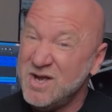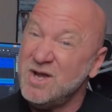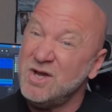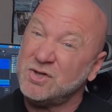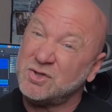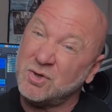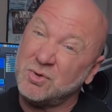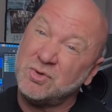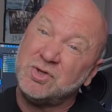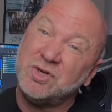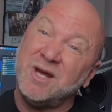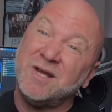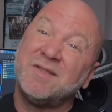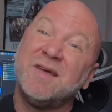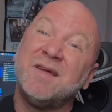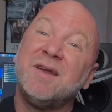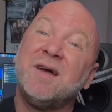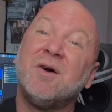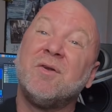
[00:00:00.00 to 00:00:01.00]
So check
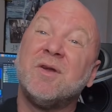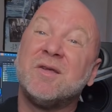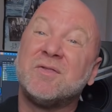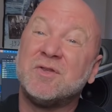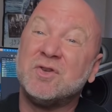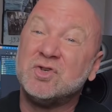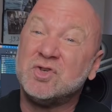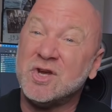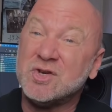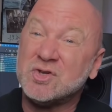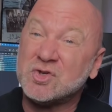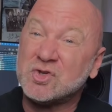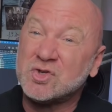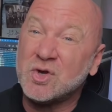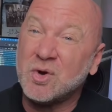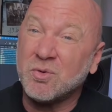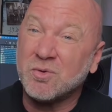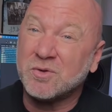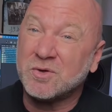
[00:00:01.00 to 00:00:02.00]
that out at the Jason
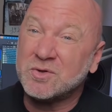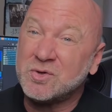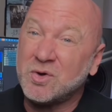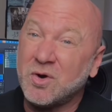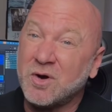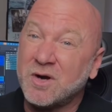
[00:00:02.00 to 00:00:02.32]
Stallworth Guitar